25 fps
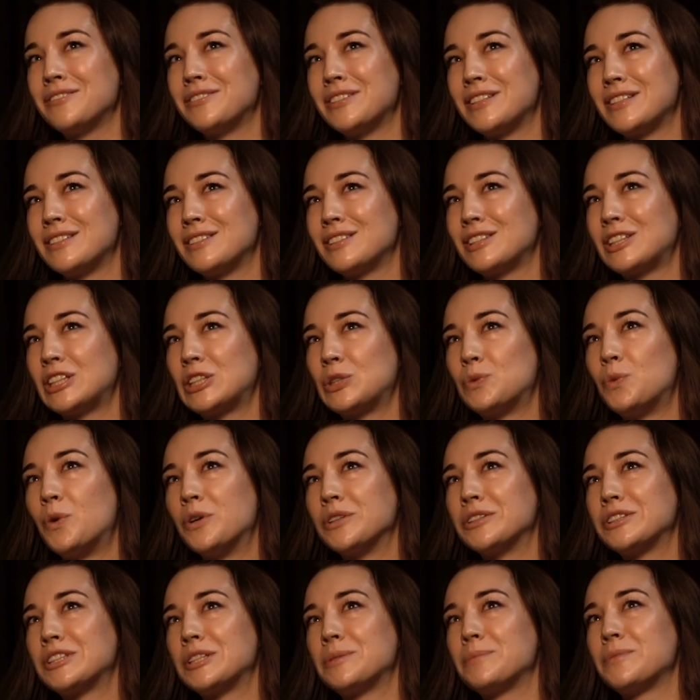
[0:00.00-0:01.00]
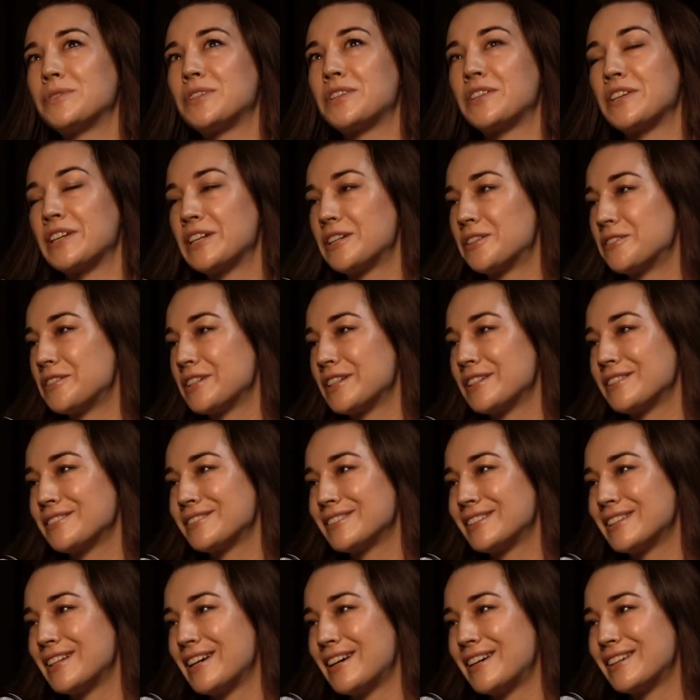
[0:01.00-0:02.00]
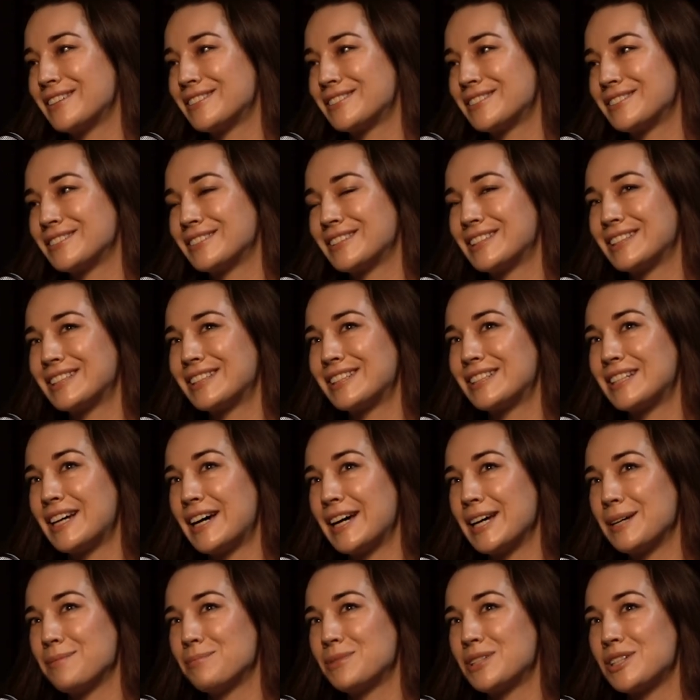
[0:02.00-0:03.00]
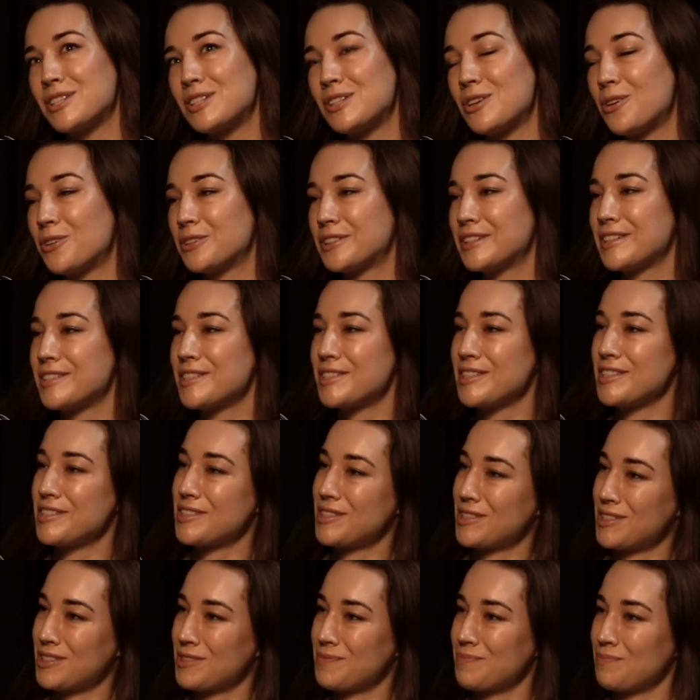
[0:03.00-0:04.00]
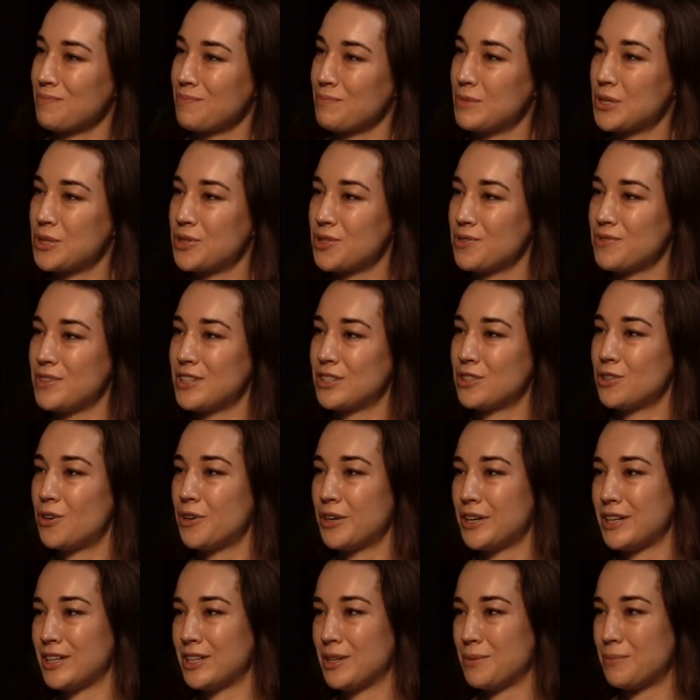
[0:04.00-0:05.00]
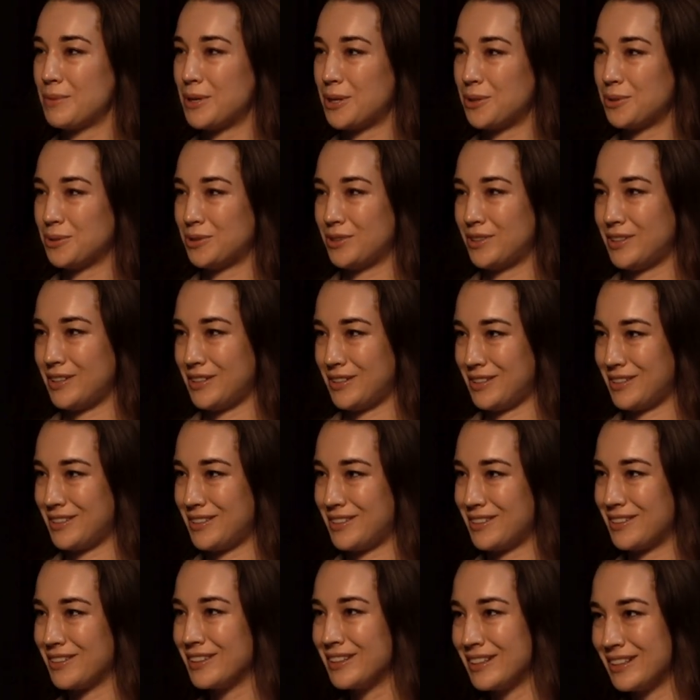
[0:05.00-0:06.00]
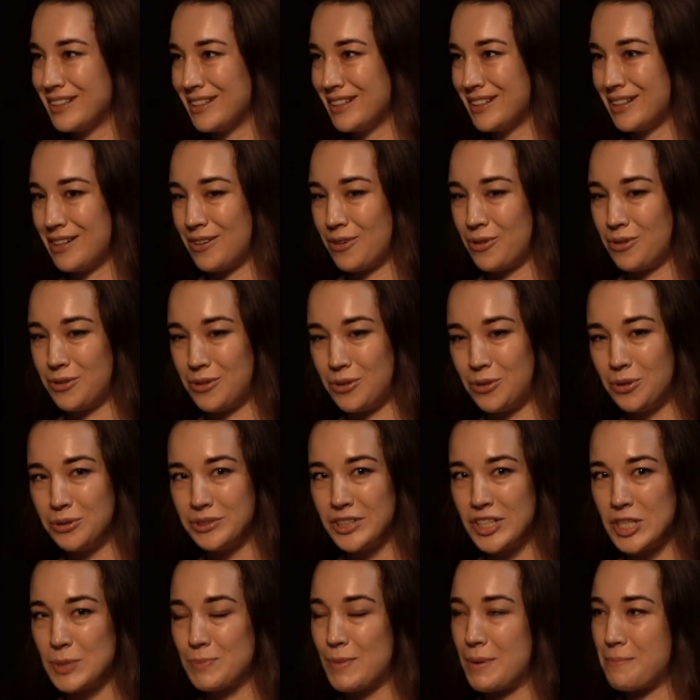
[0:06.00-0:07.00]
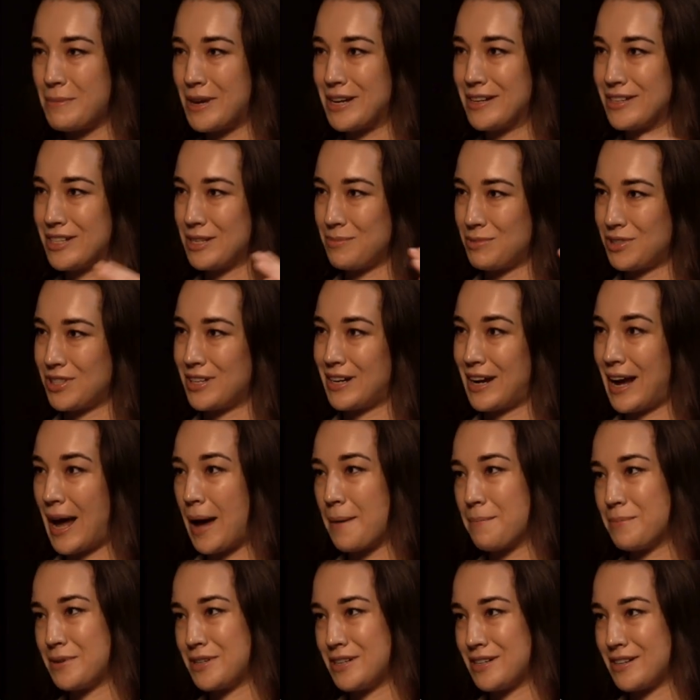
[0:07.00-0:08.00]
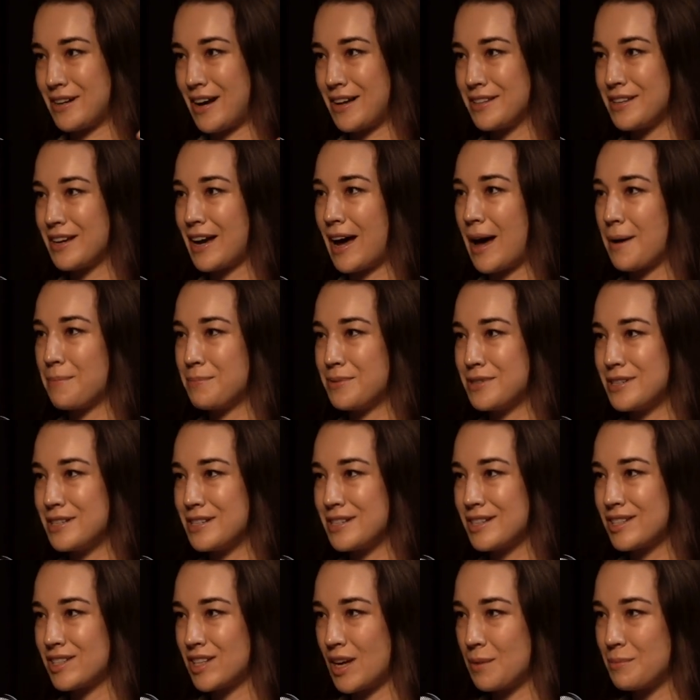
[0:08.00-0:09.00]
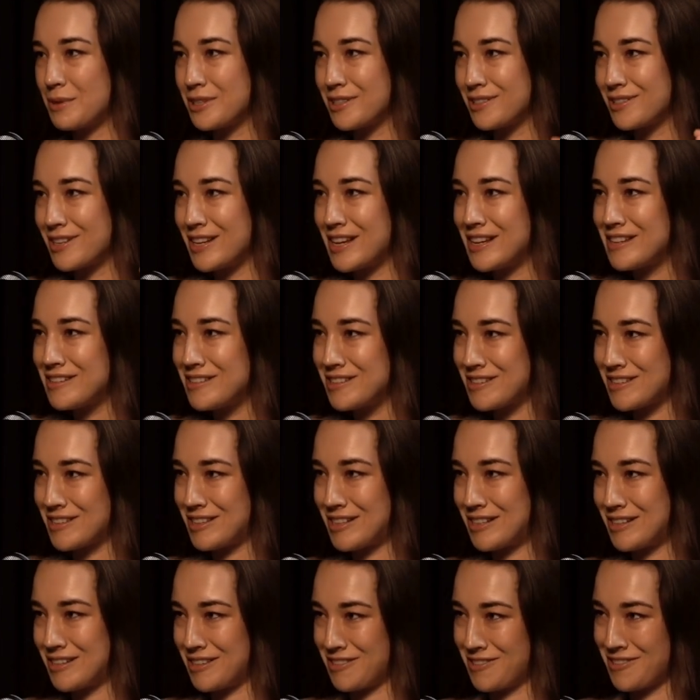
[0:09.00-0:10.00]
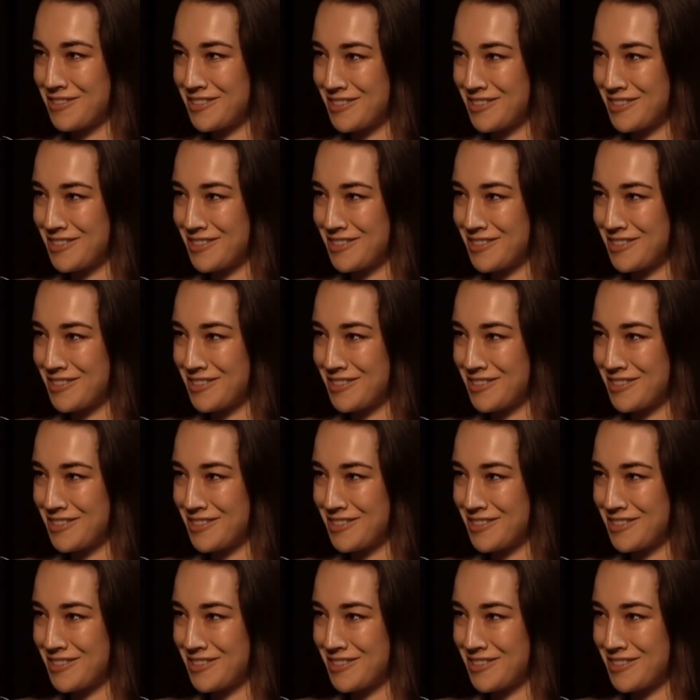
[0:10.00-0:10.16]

in quantum theory that the time does not exist? Because we are talking about all these momentums that are happening. Are they happening simultaneously